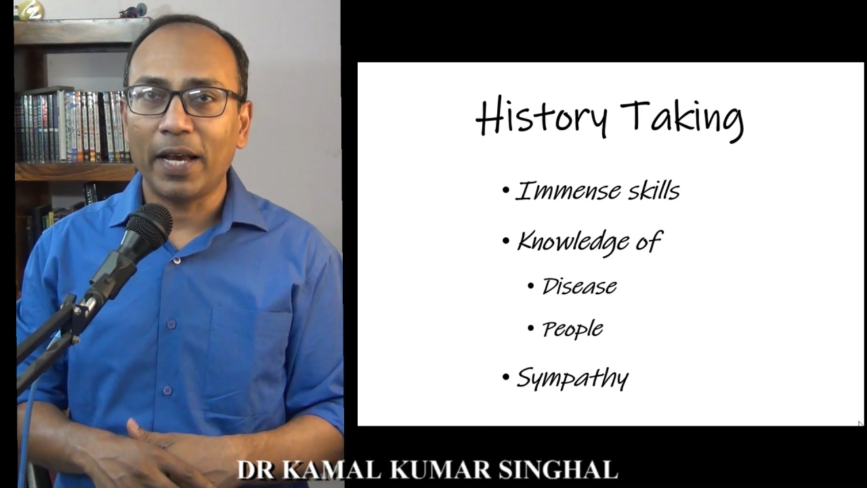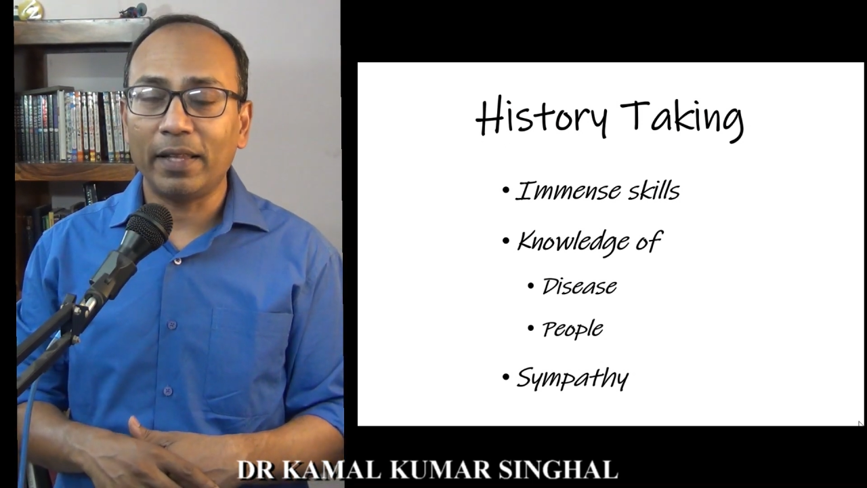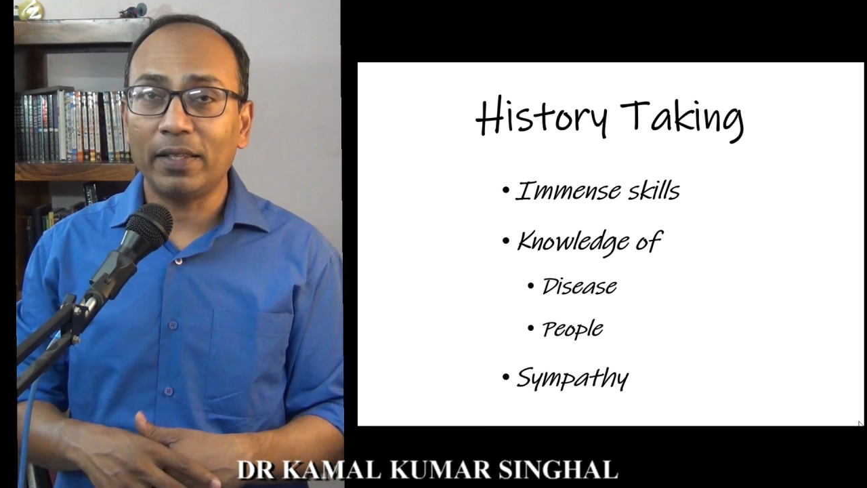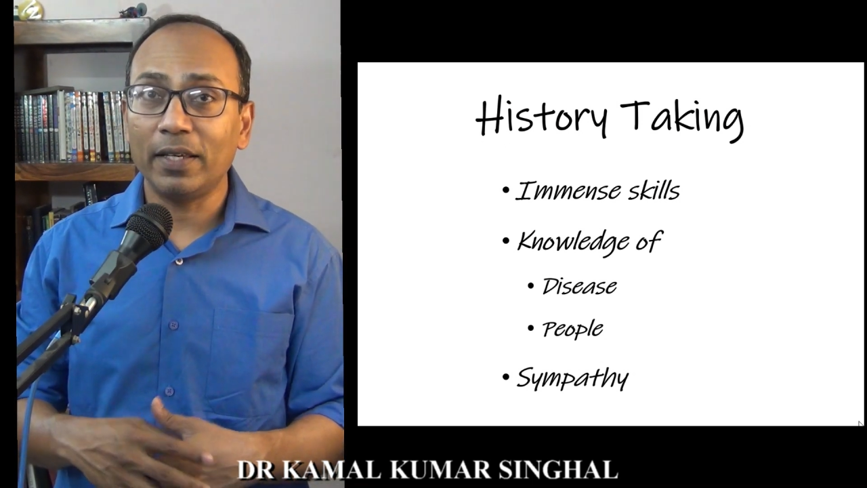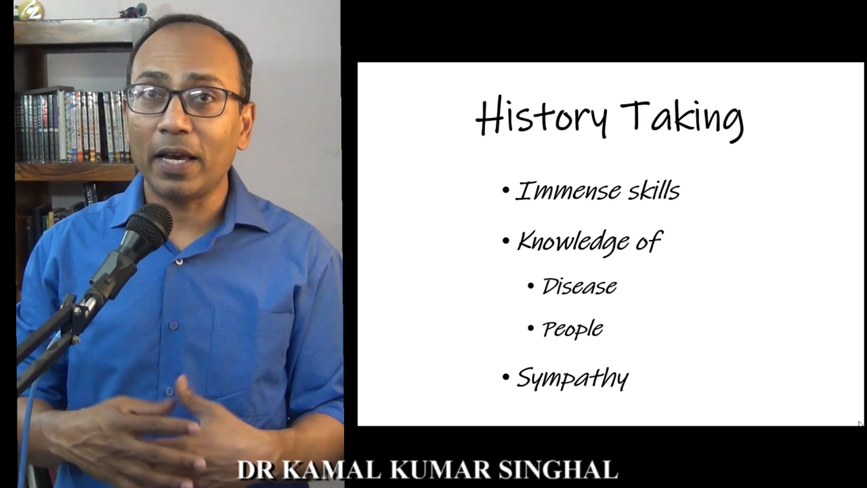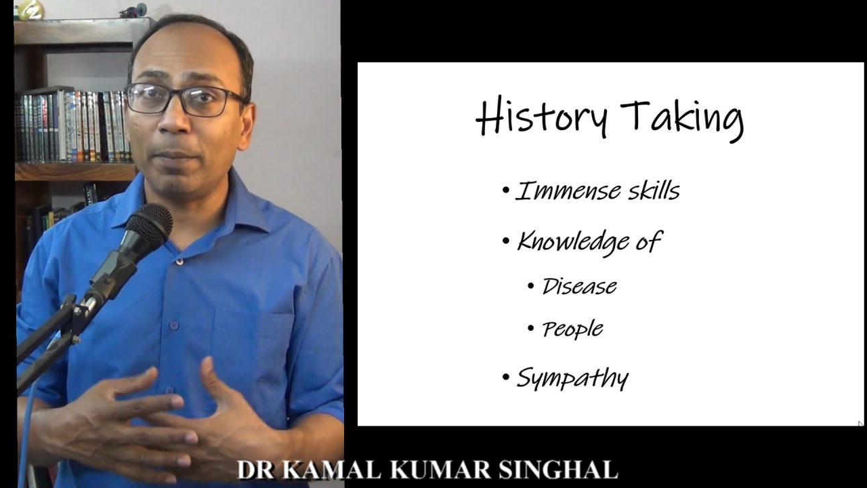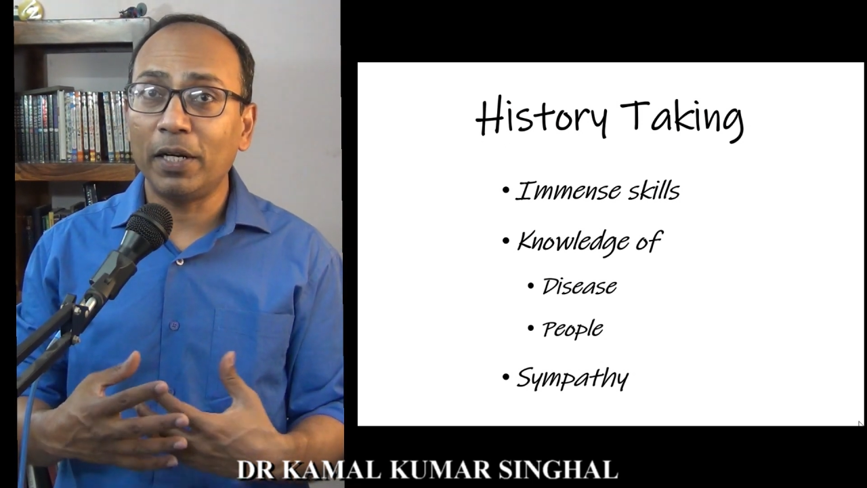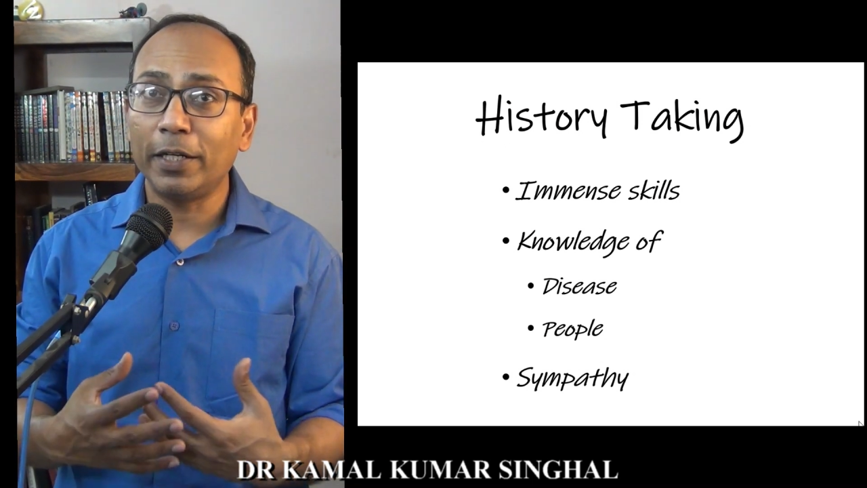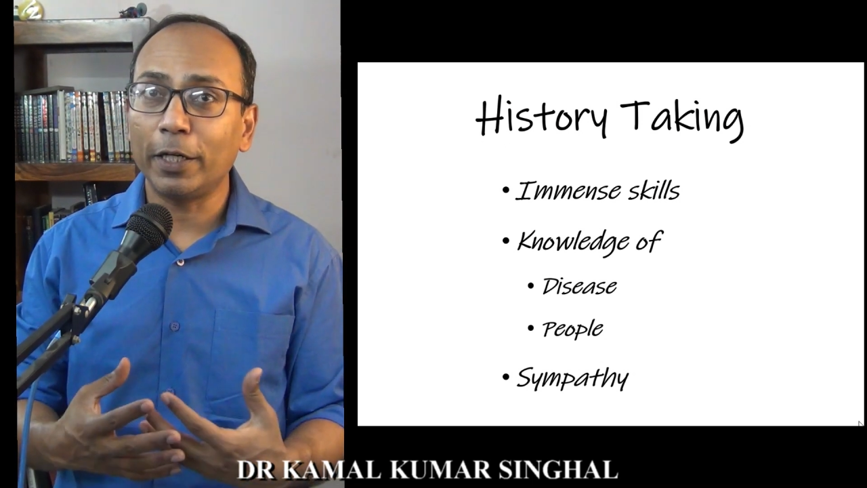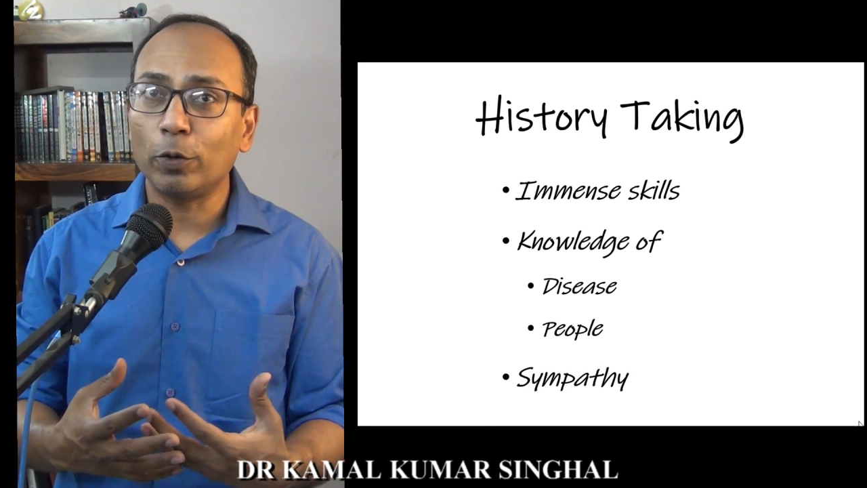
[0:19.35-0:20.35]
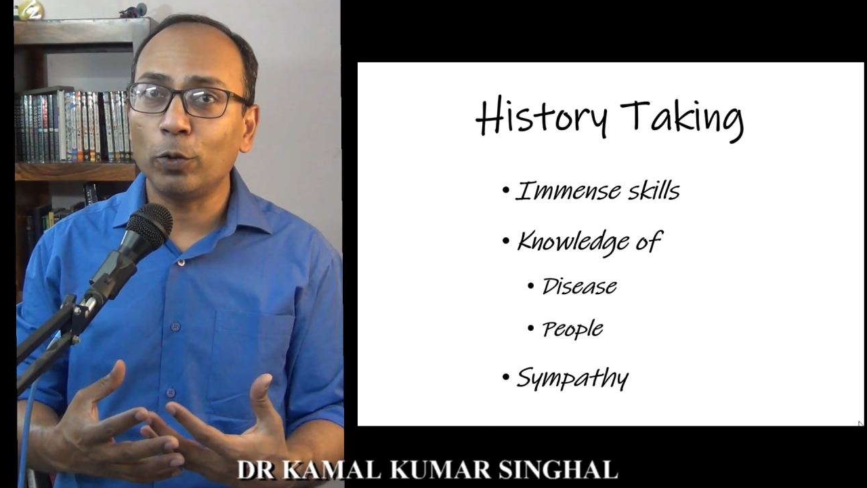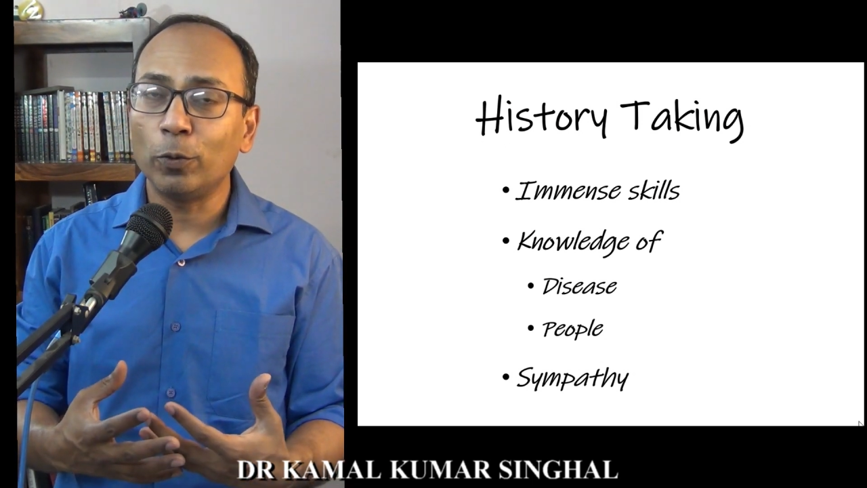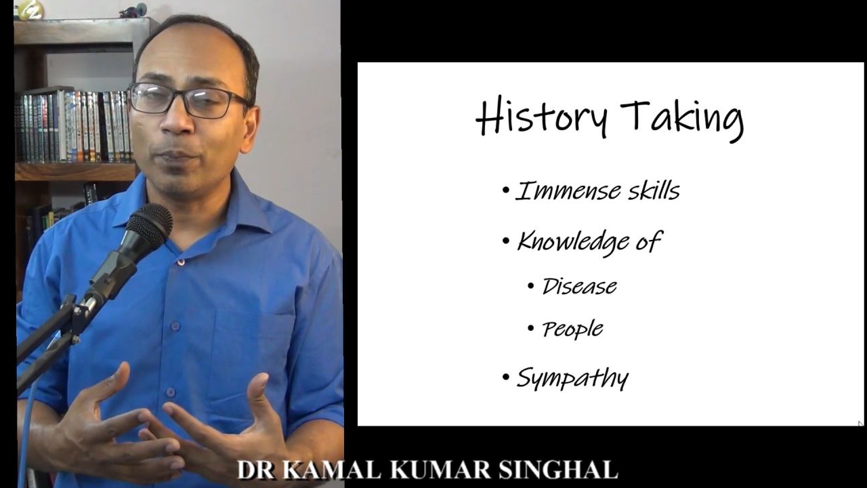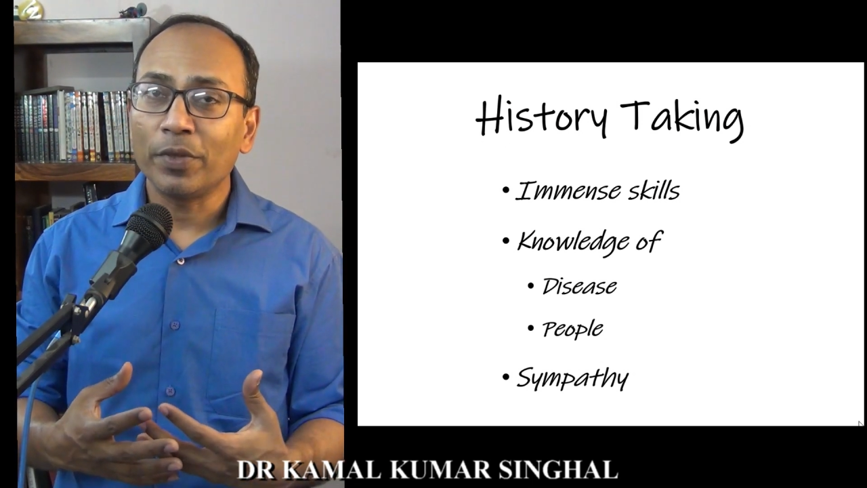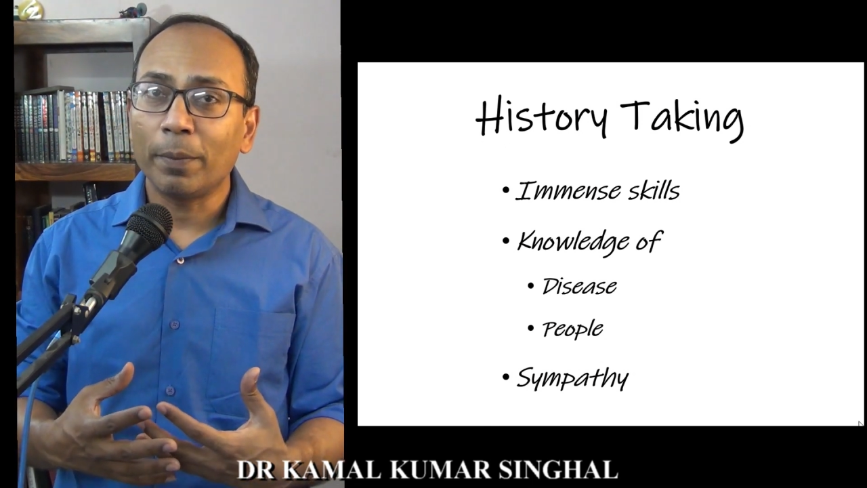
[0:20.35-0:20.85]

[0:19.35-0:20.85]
and the ability to